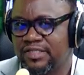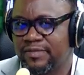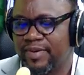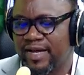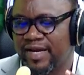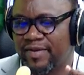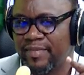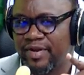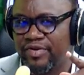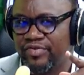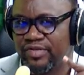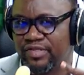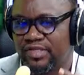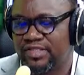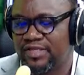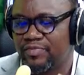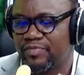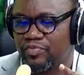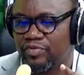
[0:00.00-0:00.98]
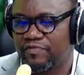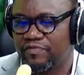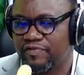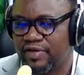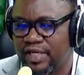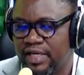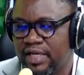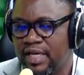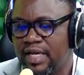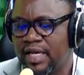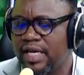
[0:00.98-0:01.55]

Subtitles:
a parliamentary system briefly,